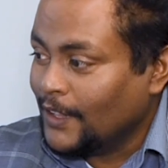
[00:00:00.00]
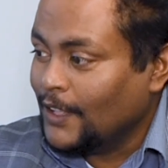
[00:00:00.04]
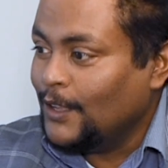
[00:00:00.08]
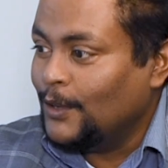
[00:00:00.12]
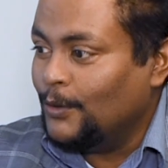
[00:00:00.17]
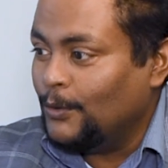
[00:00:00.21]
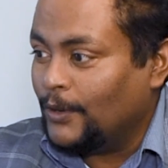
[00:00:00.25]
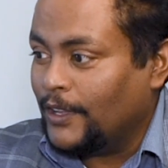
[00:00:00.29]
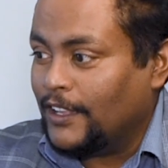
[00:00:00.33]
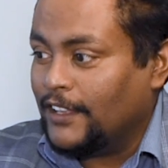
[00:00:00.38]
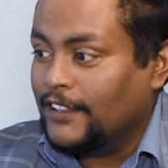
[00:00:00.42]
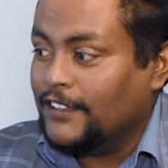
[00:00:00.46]

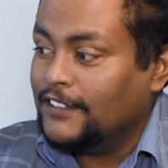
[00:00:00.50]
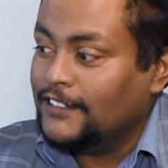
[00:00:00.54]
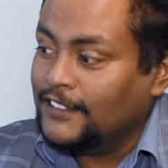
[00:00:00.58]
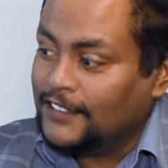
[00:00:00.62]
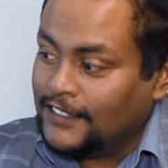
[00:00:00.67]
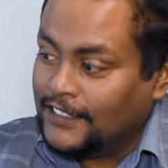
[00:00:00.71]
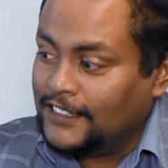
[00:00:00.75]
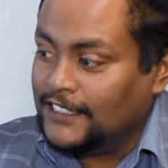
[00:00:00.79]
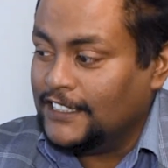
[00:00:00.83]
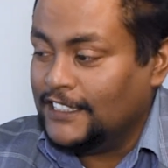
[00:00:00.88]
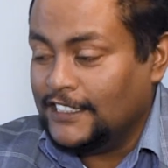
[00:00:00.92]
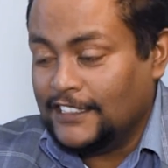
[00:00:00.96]

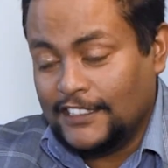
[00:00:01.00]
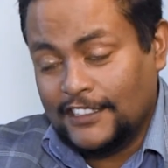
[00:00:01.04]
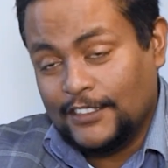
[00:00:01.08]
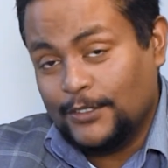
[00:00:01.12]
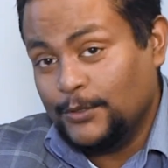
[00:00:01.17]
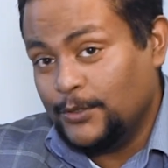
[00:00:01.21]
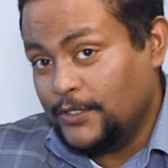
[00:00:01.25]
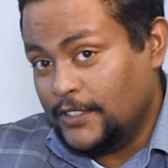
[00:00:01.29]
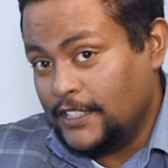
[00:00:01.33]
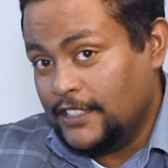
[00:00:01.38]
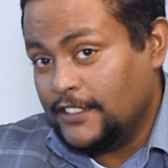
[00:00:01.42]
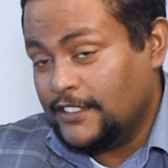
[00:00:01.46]

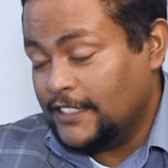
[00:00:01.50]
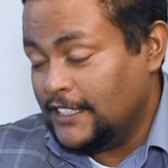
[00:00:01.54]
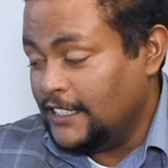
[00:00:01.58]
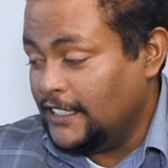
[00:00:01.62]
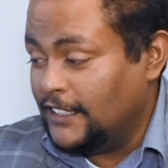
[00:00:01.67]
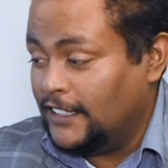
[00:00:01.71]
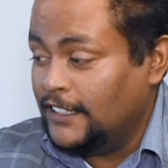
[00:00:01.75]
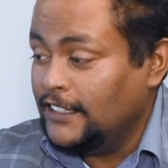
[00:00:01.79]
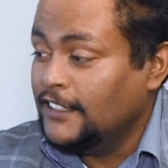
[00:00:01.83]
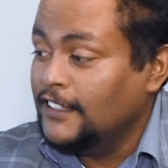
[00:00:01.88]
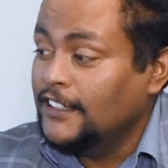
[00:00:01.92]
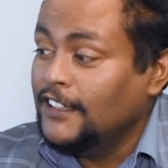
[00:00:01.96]
who's in
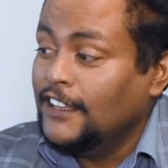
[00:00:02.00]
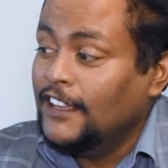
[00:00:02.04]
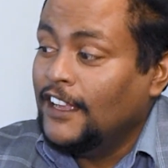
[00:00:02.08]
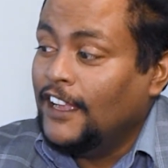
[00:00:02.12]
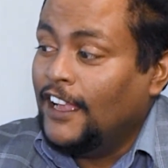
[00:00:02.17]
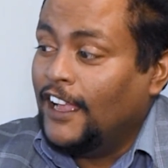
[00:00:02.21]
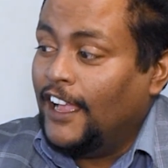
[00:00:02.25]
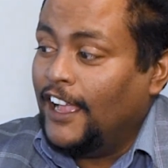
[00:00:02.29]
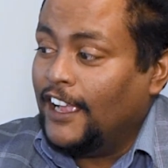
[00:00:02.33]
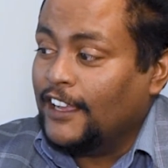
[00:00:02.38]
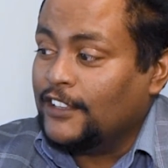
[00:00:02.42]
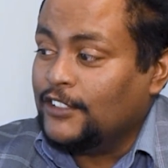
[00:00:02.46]
Sydney
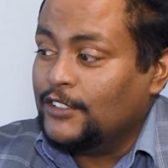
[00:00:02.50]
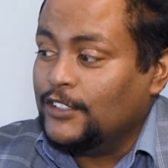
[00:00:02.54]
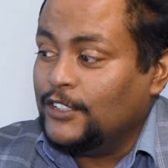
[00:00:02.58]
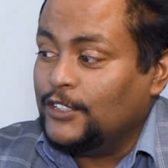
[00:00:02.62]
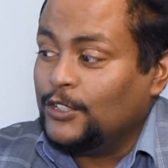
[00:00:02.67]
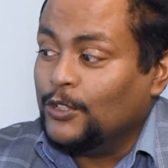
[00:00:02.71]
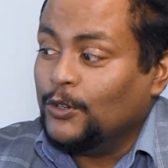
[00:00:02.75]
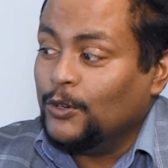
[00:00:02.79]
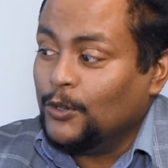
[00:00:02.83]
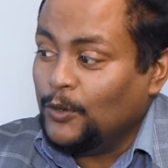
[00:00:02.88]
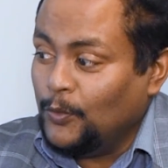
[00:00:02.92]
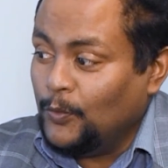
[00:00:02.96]
actually
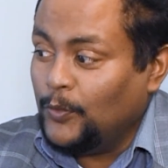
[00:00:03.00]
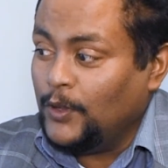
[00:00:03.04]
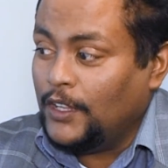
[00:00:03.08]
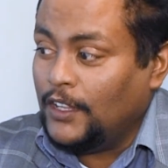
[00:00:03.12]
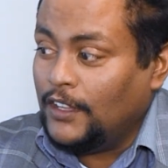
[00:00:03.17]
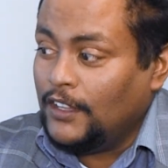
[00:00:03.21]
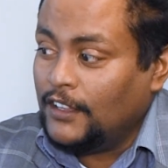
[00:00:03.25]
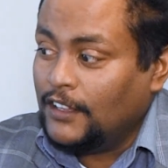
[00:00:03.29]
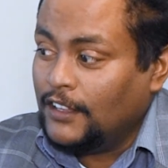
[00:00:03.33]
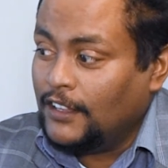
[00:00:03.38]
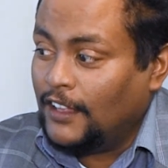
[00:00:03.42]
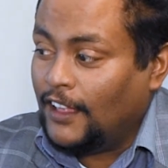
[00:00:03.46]
told
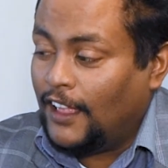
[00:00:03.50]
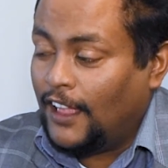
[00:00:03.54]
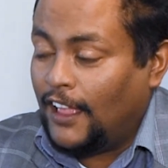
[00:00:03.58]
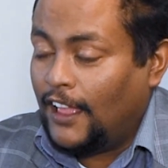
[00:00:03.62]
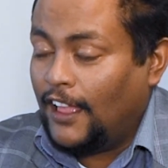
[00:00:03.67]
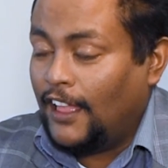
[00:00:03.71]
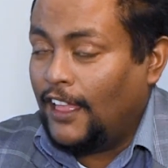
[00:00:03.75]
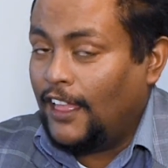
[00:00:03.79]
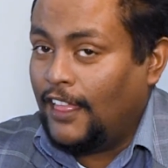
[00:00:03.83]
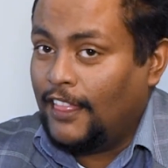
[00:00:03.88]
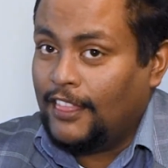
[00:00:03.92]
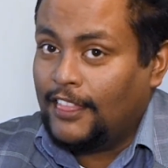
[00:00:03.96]
me,
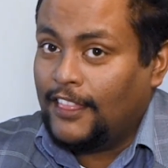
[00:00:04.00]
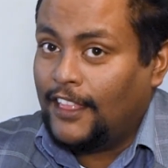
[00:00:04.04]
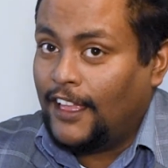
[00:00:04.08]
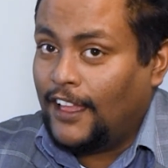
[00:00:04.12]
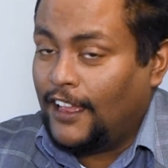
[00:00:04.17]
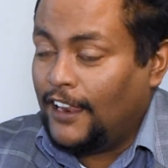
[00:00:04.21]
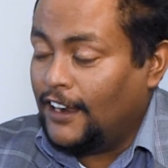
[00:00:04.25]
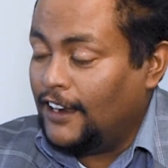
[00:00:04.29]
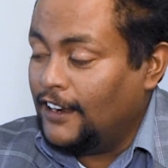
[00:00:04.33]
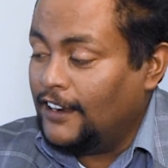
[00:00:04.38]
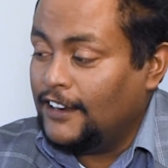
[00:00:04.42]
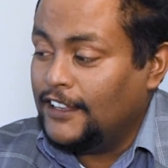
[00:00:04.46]
and
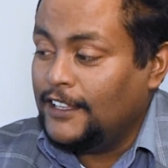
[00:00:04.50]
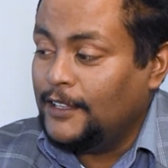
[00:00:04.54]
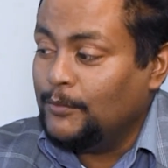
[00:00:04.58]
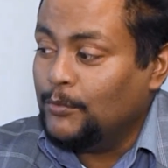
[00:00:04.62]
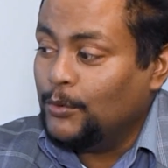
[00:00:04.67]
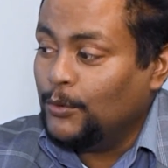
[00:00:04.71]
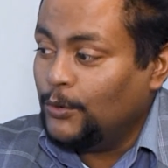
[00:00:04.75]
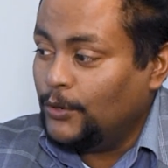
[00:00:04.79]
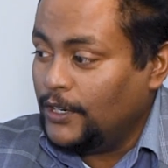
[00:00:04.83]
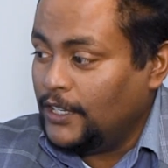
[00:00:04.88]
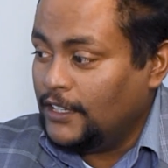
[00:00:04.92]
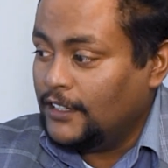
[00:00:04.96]
then he
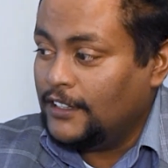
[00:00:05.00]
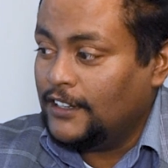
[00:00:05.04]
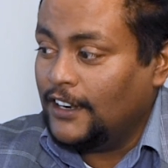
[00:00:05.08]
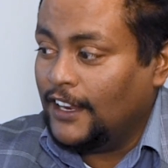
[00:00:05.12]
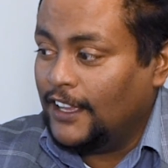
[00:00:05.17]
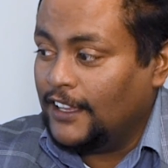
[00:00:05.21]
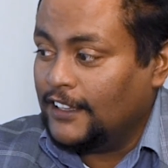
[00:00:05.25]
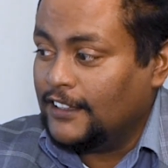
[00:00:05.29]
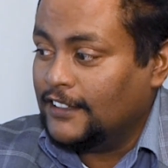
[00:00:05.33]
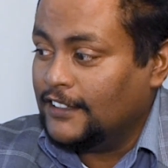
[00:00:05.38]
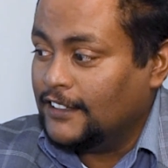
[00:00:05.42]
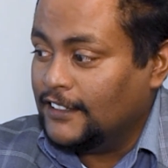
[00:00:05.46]
bought it
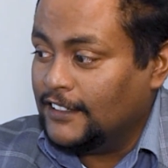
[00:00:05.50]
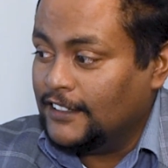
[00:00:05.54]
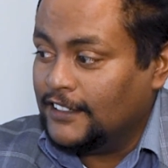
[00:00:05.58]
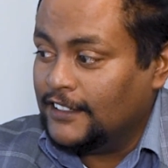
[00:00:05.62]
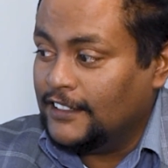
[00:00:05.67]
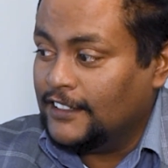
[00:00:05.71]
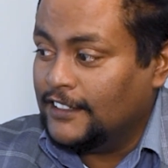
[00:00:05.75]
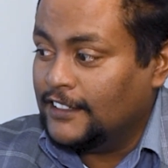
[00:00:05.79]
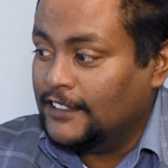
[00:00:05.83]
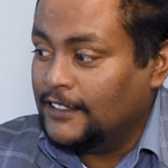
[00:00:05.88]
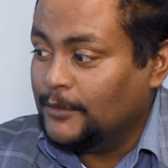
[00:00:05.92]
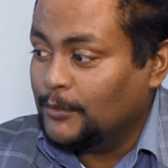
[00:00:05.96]

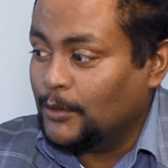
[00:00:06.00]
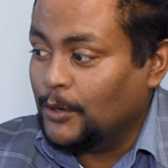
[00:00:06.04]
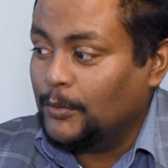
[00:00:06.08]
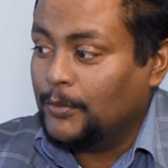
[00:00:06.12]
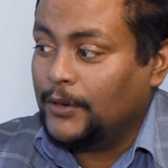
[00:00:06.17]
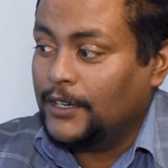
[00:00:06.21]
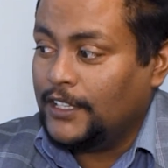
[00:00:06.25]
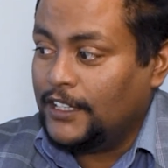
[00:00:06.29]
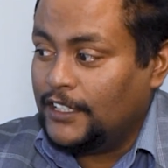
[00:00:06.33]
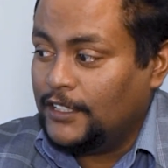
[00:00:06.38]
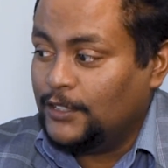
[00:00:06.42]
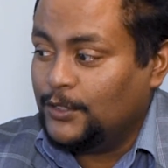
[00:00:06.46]

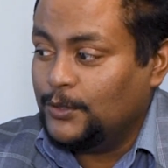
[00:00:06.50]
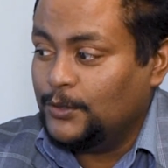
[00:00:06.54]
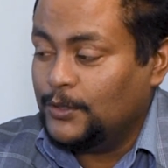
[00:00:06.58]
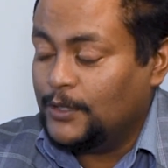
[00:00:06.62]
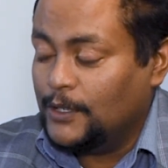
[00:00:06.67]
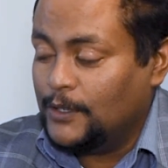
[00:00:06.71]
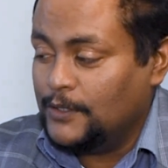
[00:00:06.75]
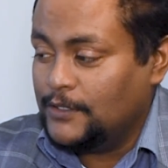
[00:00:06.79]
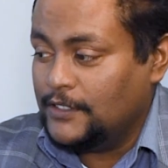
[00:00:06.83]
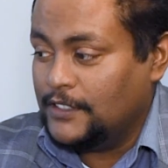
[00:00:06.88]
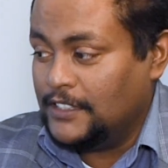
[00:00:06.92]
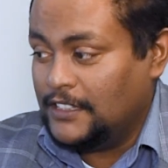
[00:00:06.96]
property in
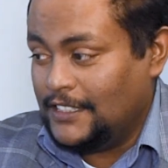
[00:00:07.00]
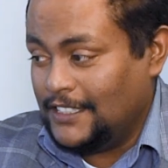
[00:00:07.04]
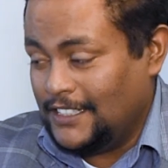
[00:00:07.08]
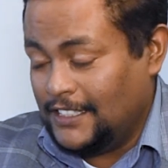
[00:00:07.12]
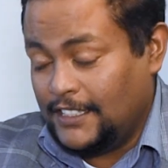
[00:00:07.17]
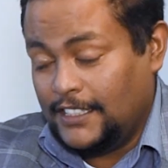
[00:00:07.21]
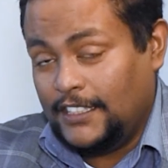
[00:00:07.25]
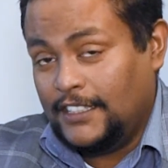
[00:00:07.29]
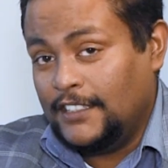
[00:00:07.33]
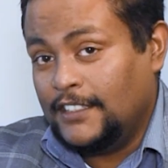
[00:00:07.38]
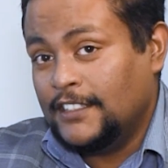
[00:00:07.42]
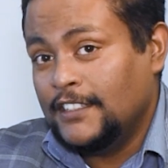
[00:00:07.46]

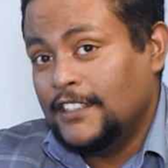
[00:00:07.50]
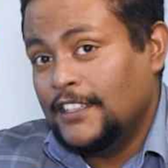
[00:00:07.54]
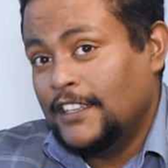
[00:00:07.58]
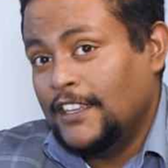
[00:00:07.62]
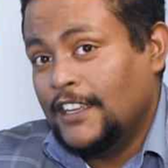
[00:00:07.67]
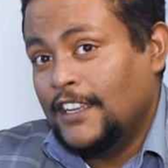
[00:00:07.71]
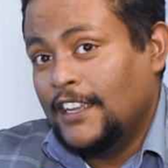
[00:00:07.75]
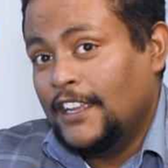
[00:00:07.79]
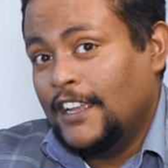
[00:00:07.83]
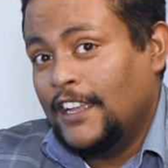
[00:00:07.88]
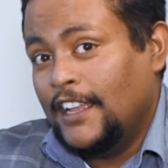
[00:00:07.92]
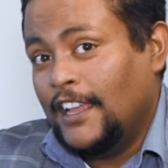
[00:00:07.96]
2013,
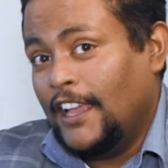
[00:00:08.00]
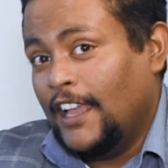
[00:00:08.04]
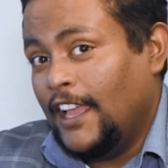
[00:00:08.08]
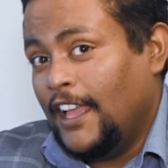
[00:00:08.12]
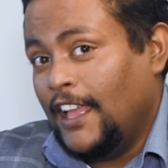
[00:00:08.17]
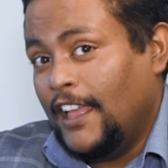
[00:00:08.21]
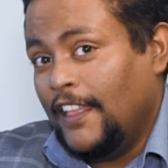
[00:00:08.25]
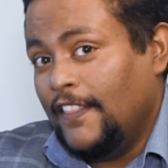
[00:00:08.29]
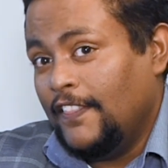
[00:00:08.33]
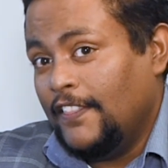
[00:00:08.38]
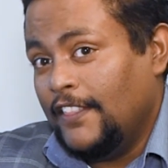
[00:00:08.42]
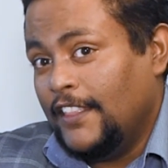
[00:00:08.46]

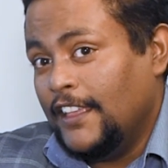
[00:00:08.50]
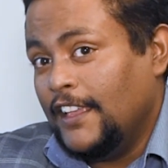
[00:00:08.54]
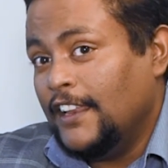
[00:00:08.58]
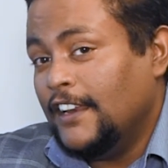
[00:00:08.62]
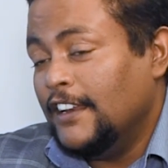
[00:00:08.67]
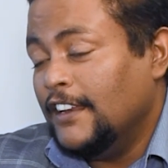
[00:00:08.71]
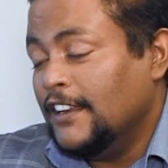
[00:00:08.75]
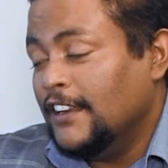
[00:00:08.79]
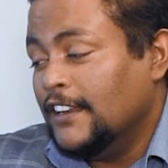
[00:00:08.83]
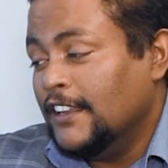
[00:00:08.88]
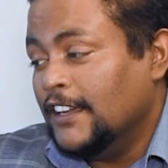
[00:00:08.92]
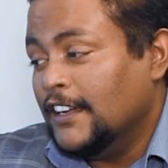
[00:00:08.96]
and
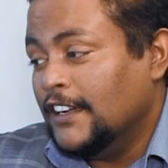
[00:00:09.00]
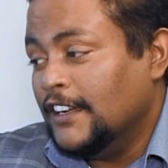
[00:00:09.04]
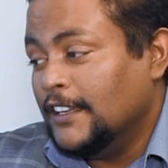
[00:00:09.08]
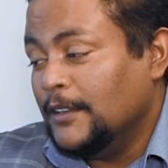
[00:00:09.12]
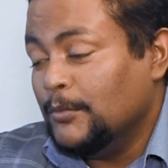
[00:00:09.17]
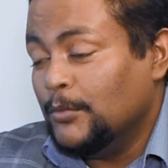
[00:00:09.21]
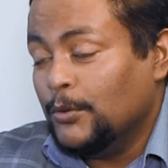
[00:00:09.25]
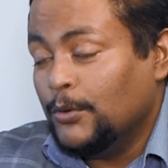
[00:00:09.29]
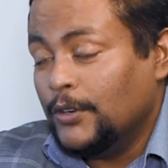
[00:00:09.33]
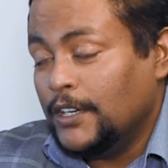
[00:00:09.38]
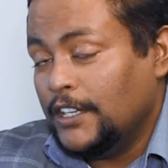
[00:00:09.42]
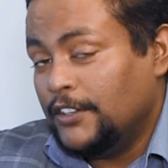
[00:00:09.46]
then he
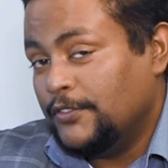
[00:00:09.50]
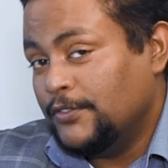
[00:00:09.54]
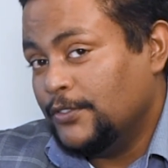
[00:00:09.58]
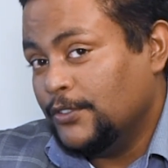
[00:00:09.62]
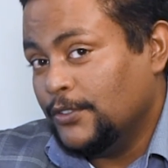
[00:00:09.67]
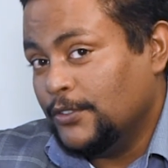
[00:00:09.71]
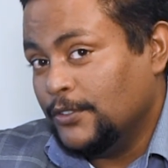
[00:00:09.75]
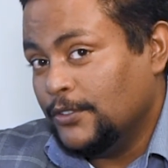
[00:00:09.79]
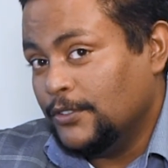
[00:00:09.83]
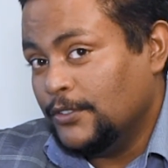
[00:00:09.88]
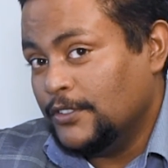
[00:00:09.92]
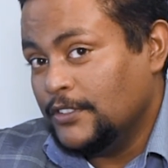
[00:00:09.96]
bought it
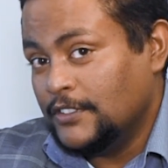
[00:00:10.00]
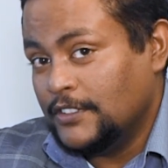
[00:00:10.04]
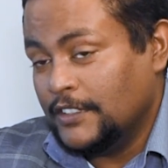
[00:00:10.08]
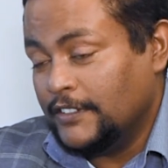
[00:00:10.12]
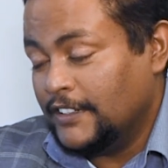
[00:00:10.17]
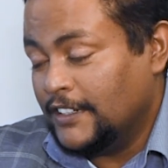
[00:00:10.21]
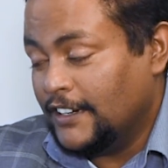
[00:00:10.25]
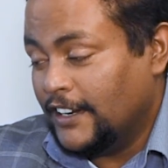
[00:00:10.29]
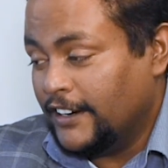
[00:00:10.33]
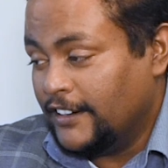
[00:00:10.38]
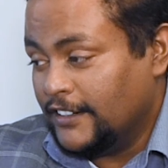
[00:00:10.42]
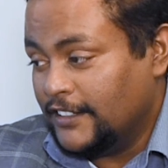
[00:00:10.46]
for
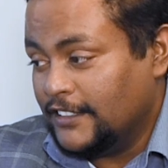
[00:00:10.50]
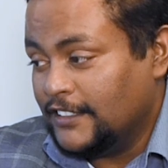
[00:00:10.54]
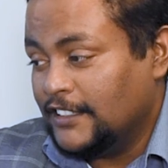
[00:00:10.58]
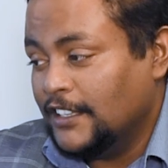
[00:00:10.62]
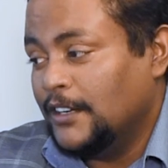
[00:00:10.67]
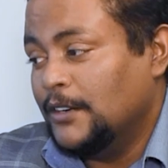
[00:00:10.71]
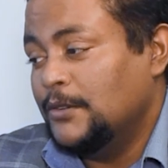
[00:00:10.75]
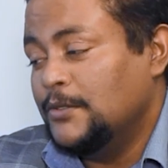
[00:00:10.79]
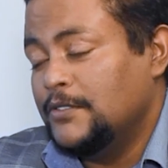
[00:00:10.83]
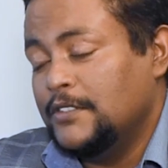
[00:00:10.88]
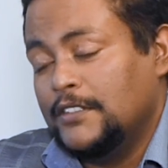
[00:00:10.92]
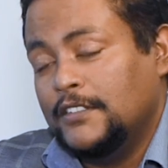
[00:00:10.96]

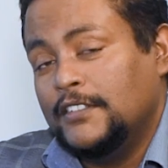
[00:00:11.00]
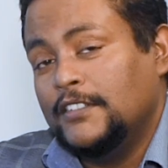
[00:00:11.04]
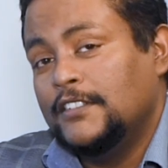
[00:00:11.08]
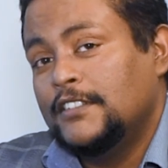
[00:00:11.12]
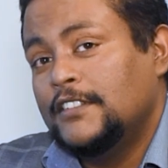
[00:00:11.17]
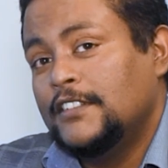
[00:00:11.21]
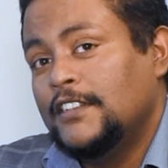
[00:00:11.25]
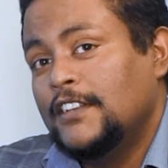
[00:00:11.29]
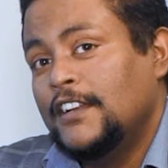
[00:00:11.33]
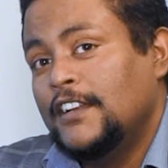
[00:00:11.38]
700,000,